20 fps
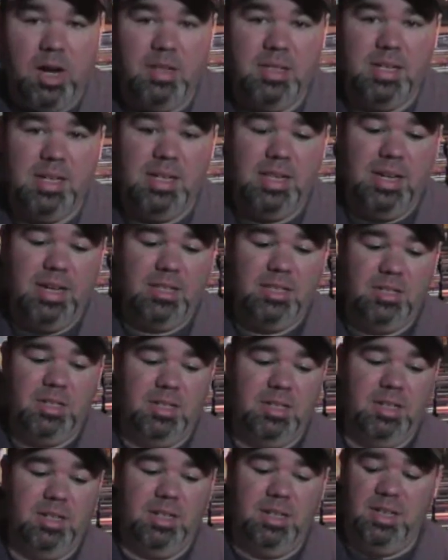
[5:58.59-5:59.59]
Aussie
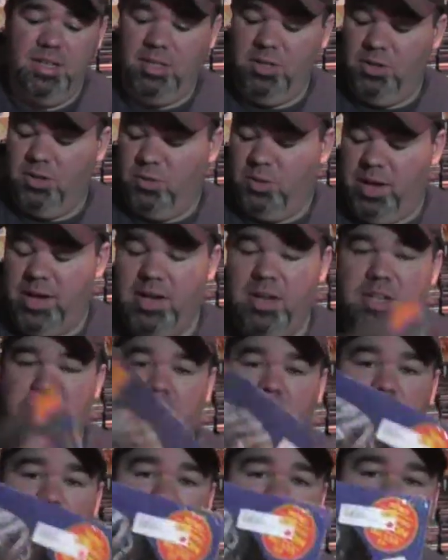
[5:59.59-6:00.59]
collector, it's a great
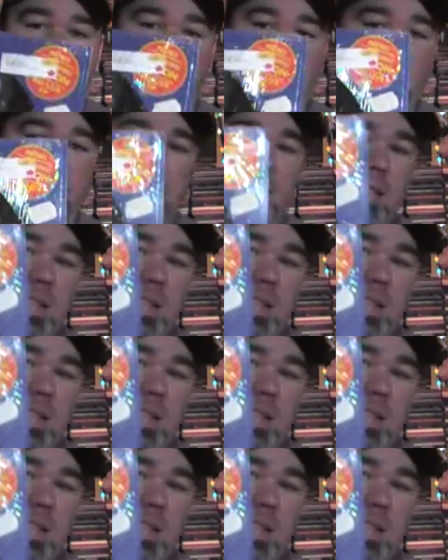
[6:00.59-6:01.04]
addition to my